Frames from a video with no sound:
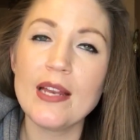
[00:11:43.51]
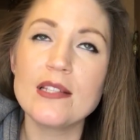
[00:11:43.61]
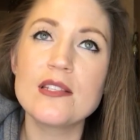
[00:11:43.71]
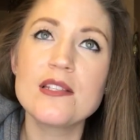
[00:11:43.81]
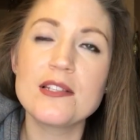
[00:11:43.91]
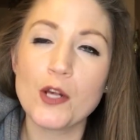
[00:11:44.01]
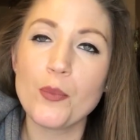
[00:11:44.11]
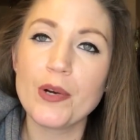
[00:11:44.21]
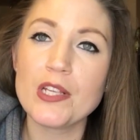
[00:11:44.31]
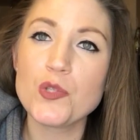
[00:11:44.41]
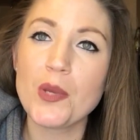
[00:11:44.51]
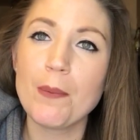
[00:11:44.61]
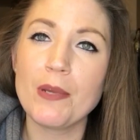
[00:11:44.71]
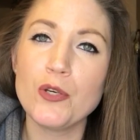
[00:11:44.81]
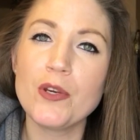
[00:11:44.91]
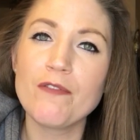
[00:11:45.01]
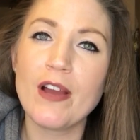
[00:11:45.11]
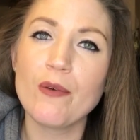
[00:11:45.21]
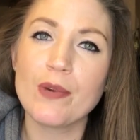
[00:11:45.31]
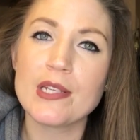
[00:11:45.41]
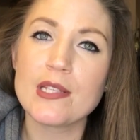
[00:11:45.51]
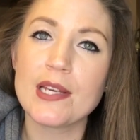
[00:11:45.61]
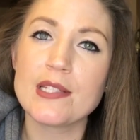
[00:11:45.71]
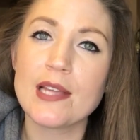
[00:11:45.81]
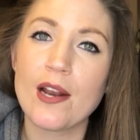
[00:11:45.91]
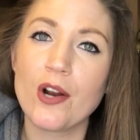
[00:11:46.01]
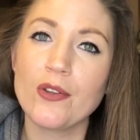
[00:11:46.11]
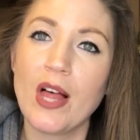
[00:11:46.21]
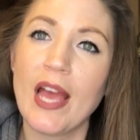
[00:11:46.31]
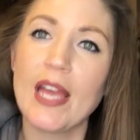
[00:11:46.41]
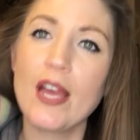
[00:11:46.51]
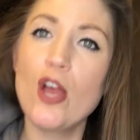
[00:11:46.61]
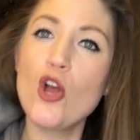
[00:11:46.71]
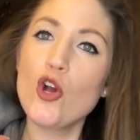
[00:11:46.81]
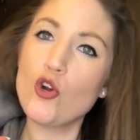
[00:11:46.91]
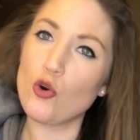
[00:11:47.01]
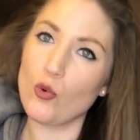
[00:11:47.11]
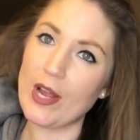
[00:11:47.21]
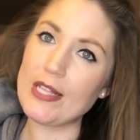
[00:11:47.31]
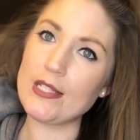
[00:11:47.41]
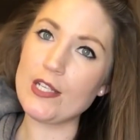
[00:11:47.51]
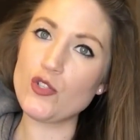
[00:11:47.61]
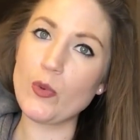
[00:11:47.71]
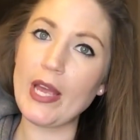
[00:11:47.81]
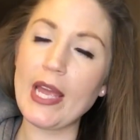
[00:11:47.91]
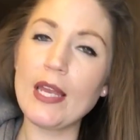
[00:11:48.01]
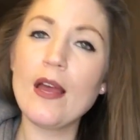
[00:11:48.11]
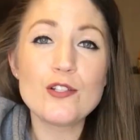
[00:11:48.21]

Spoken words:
It's still pretty sweet, but you can find Rieslings that aren't like crazy sweet.